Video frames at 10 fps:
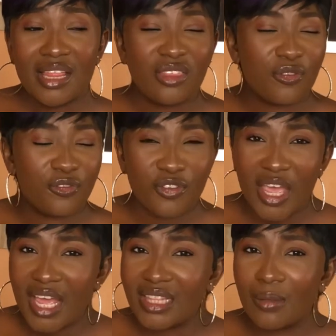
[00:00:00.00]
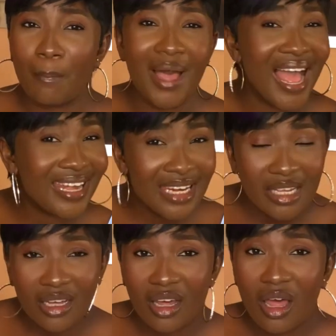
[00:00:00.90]
the fear, the
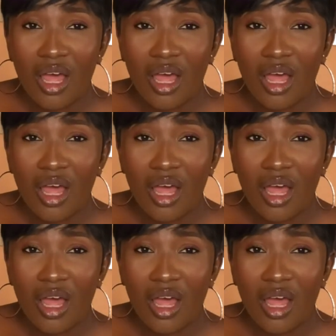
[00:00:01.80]
panic.